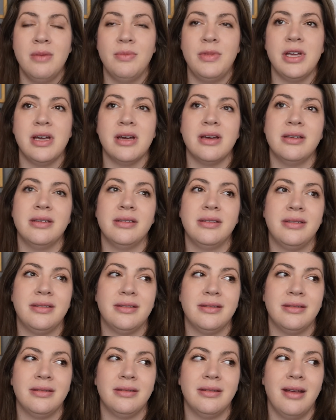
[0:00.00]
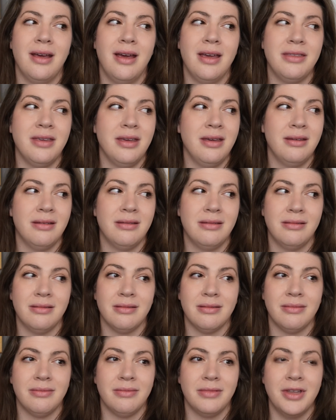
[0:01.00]
because I think
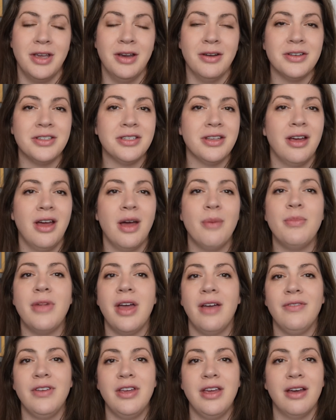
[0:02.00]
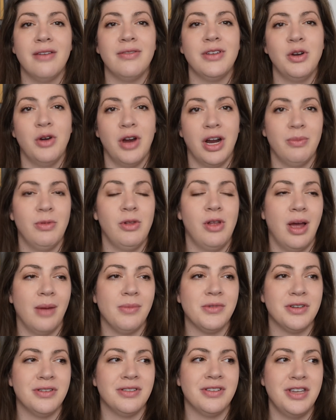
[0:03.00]
there's a bevy of incredible
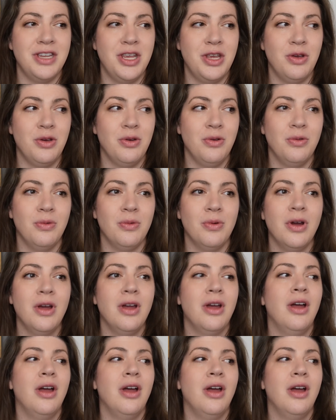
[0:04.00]
options, and I